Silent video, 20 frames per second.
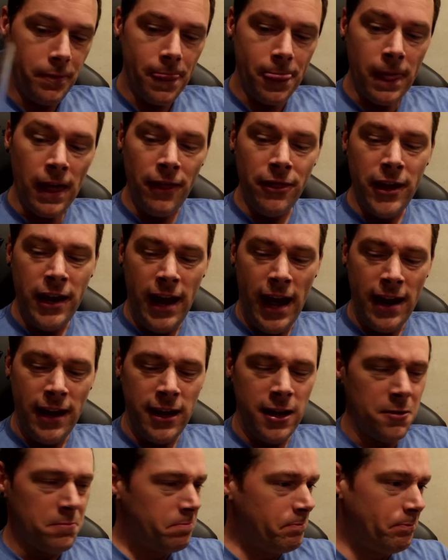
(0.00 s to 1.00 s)

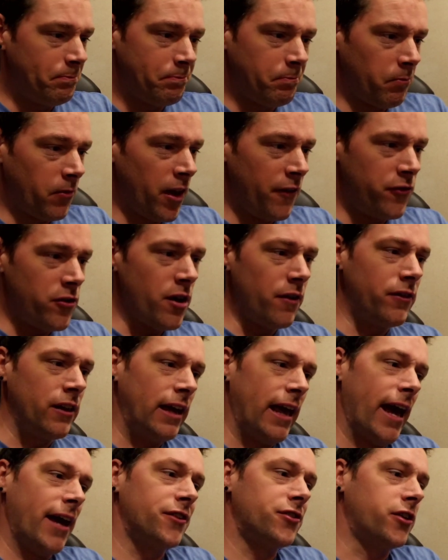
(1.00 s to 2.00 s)
If you have the
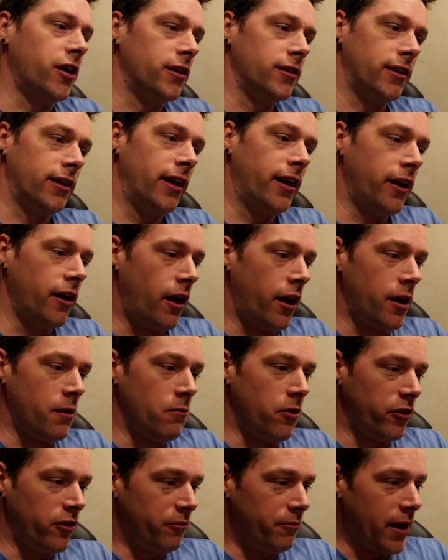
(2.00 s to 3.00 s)
gas cart, then any
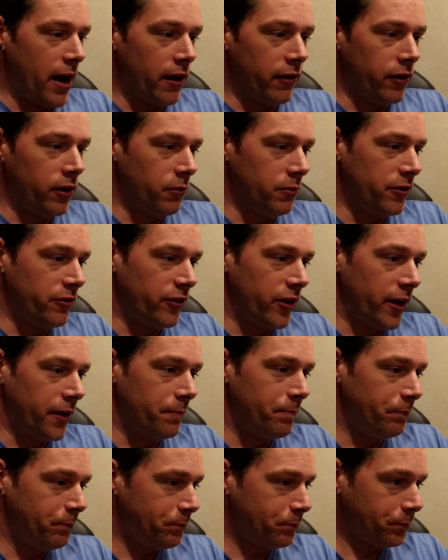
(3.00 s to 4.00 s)
automotive battery will be fine.
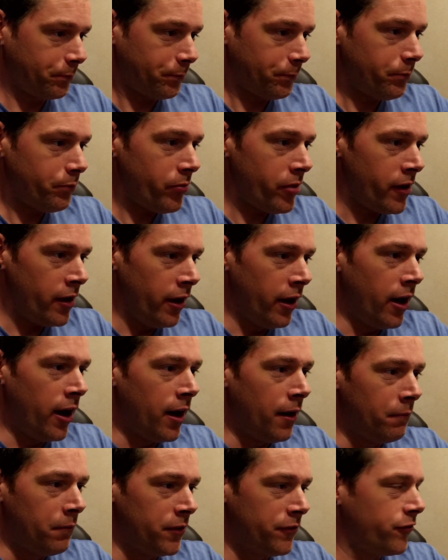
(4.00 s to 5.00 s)

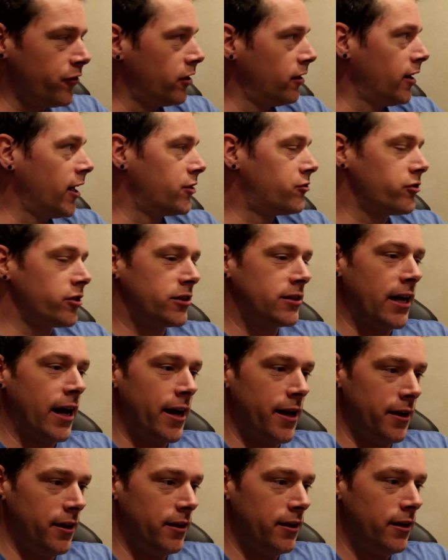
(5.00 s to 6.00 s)
But for electrics,
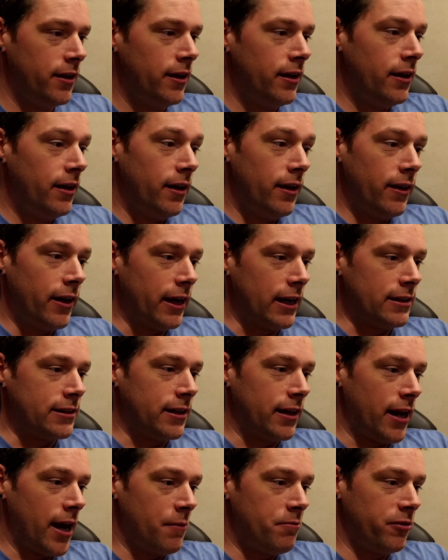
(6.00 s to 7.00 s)
like I
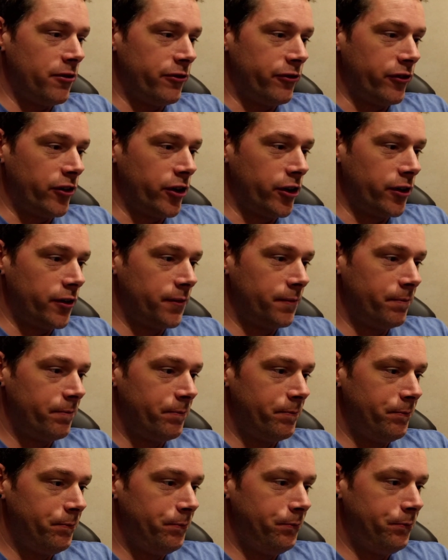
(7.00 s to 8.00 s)
said, I prefer
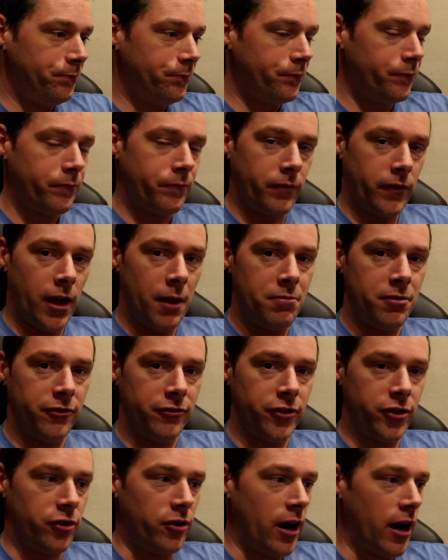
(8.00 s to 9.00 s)

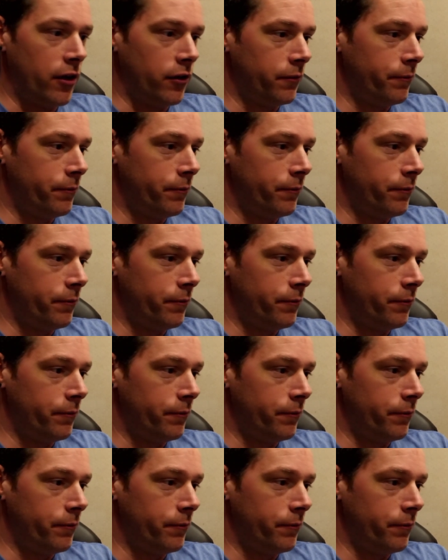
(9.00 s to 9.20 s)
Crown.